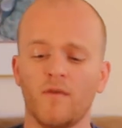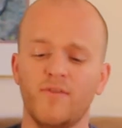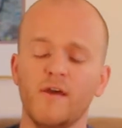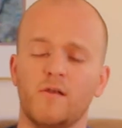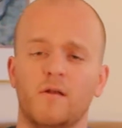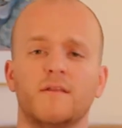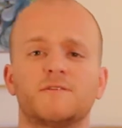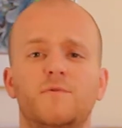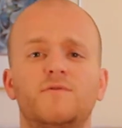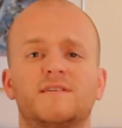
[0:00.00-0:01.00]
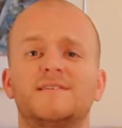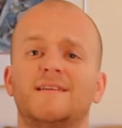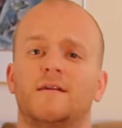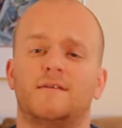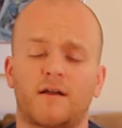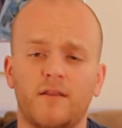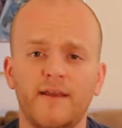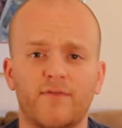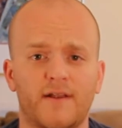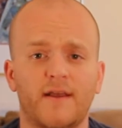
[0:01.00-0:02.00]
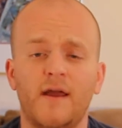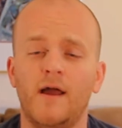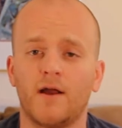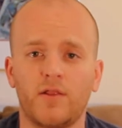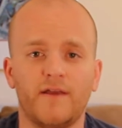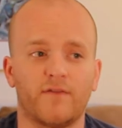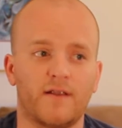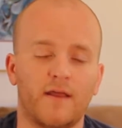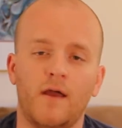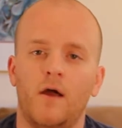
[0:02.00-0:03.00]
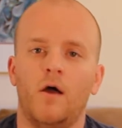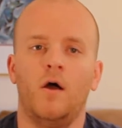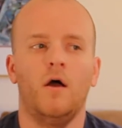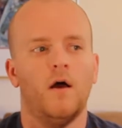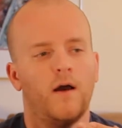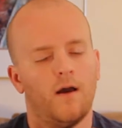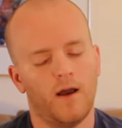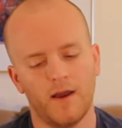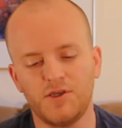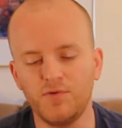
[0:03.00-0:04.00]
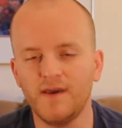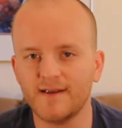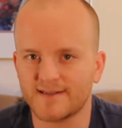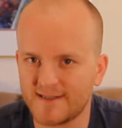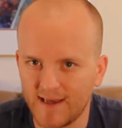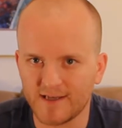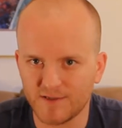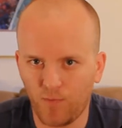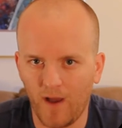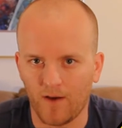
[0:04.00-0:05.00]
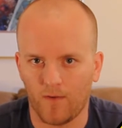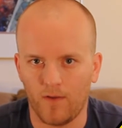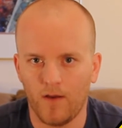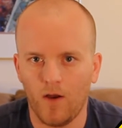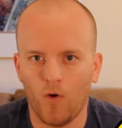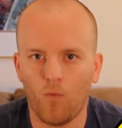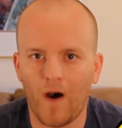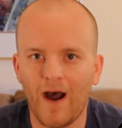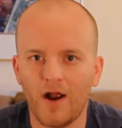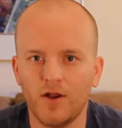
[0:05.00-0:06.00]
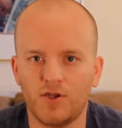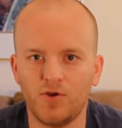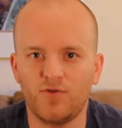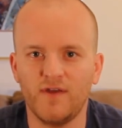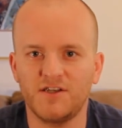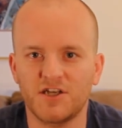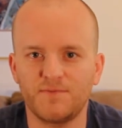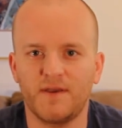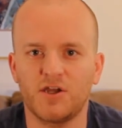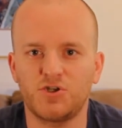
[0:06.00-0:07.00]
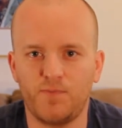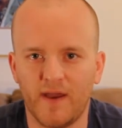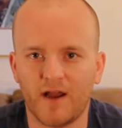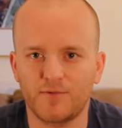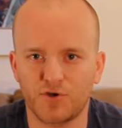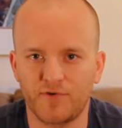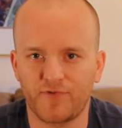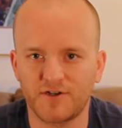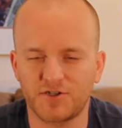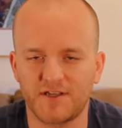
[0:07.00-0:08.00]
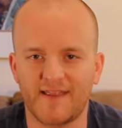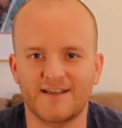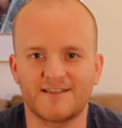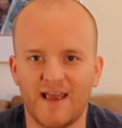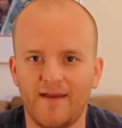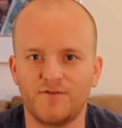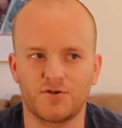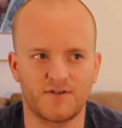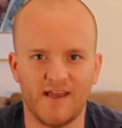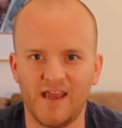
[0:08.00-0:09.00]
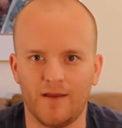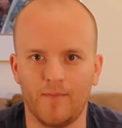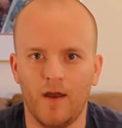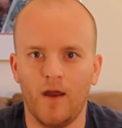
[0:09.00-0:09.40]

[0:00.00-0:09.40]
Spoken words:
Then let's move to Cleveland. Cleveland, you get a C as well. Why do you think just because you pick up Trent Richardson that saves your team?